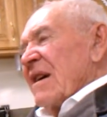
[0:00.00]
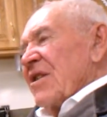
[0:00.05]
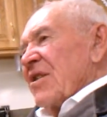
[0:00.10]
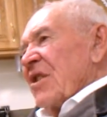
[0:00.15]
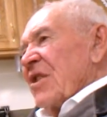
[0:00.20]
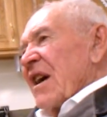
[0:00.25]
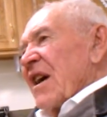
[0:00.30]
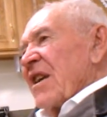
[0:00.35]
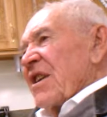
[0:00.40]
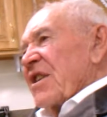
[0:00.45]

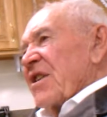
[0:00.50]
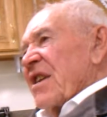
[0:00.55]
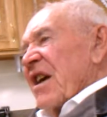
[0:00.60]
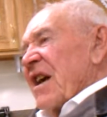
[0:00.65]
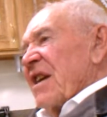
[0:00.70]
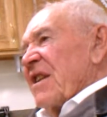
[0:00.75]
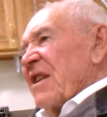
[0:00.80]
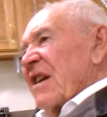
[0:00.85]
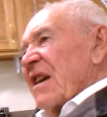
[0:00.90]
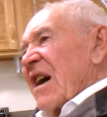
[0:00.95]
You had to
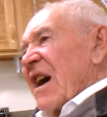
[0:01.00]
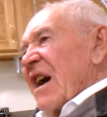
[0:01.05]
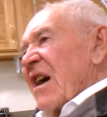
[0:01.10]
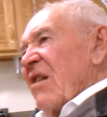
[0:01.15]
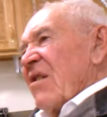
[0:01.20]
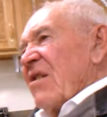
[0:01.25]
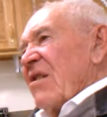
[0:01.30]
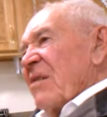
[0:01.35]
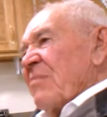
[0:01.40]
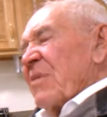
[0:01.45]
tie the guy
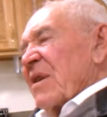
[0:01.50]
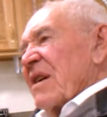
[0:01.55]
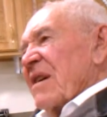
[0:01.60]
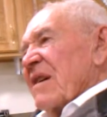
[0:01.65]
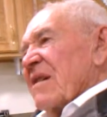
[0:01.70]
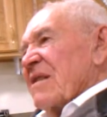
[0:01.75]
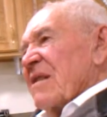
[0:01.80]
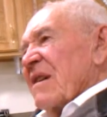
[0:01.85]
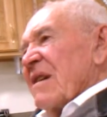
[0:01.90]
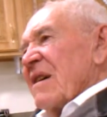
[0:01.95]
on
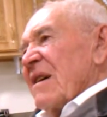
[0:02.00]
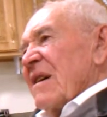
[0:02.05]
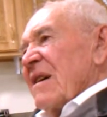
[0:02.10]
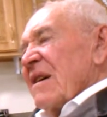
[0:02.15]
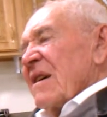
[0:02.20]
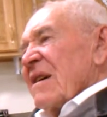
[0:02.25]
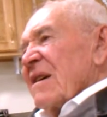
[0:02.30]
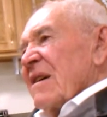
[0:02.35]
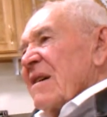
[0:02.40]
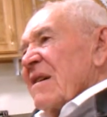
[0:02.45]
because
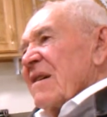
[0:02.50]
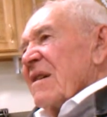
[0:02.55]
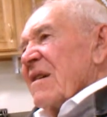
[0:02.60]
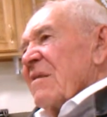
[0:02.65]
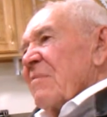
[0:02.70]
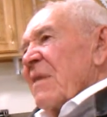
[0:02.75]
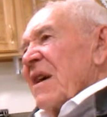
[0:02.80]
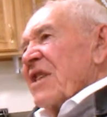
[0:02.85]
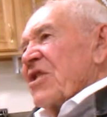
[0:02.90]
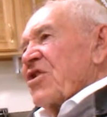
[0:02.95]
you
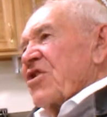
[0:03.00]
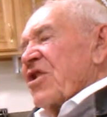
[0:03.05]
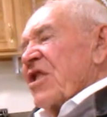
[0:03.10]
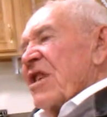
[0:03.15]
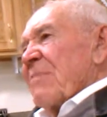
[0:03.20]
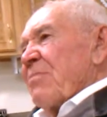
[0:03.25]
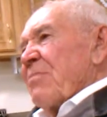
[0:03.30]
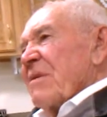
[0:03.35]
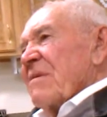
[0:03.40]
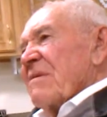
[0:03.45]
might
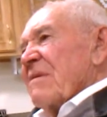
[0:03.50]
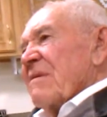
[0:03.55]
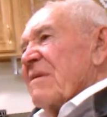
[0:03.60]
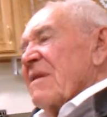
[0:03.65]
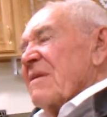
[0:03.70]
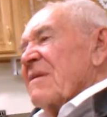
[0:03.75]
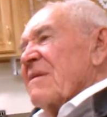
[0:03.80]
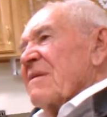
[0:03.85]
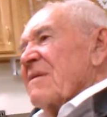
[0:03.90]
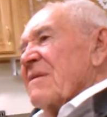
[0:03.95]
slip and
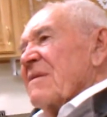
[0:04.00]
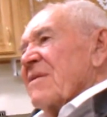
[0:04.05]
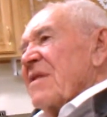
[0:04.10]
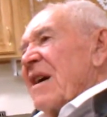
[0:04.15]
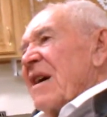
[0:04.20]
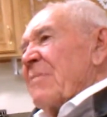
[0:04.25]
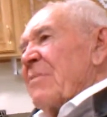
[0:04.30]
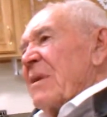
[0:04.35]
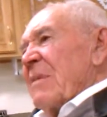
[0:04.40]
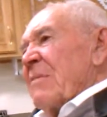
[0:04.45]

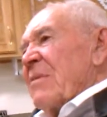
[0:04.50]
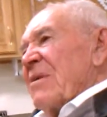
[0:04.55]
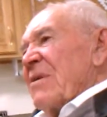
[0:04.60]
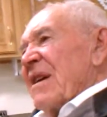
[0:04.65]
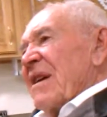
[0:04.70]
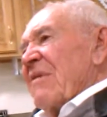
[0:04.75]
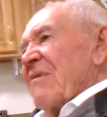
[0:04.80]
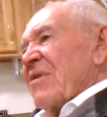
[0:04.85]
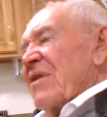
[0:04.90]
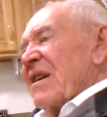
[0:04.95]
dump him and
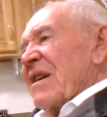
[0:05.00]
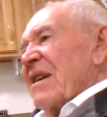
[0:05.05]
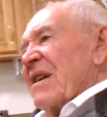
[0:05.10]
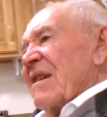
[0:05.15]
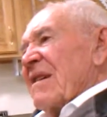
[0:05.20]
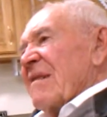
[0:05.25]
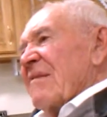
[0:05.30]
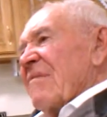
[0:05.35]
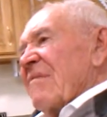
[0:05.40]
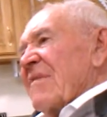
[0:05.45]

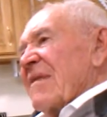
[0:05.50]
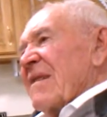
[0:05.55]
everything. And